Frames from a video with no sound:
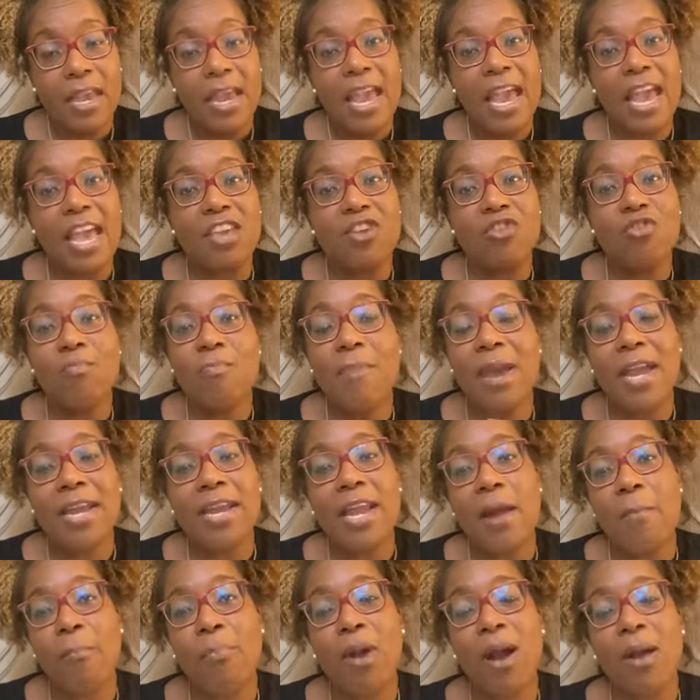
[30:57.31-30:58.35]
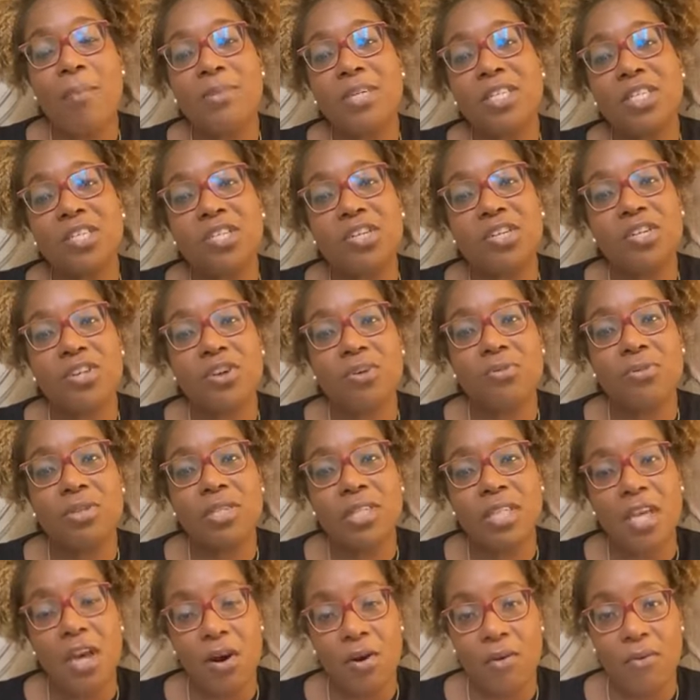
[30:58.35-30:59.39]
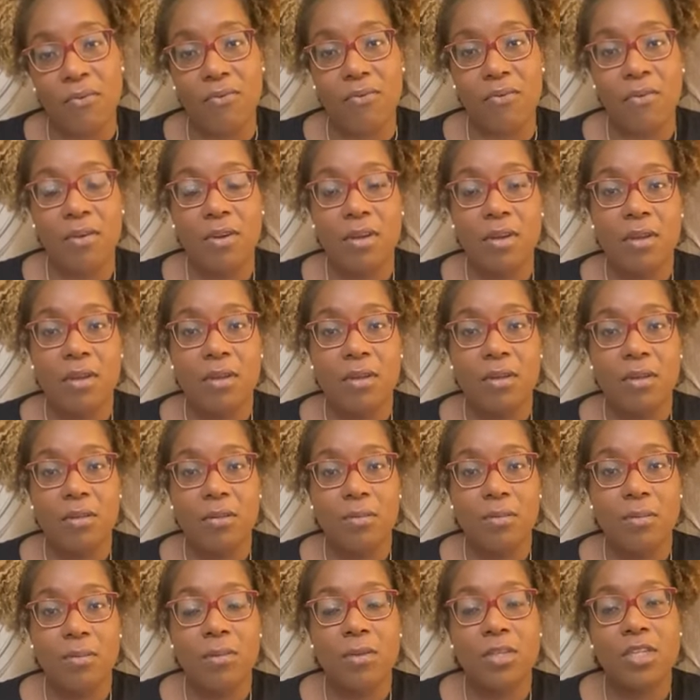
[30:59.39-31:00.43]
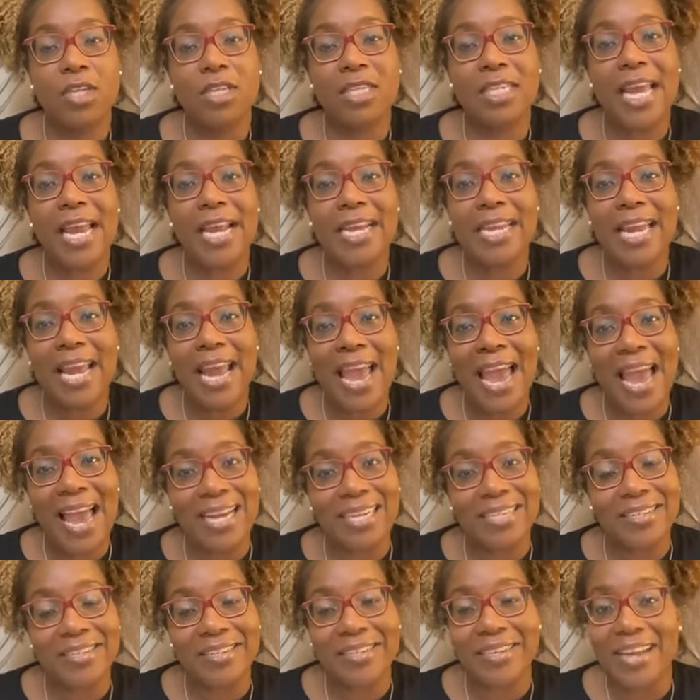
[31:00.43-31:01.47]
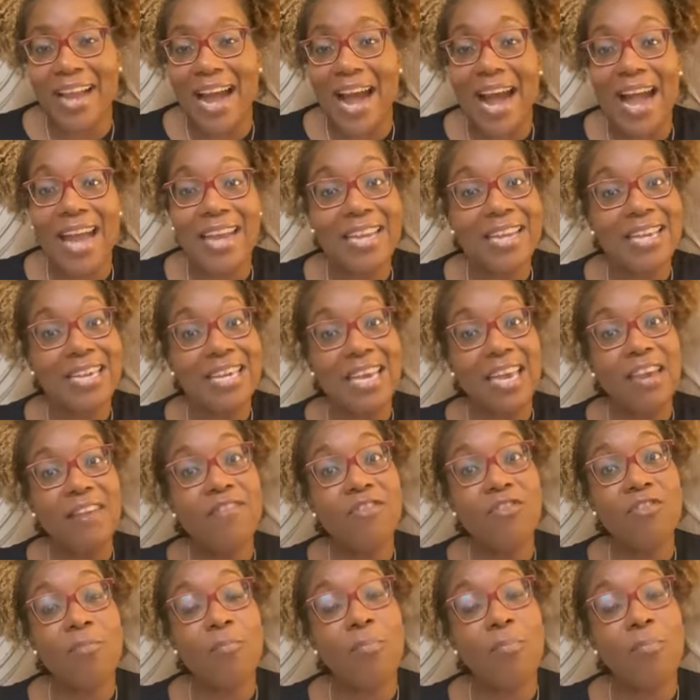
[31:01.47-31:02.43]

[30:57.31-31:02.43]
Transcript: And you make that promise to yourself to take the action. God didn't give you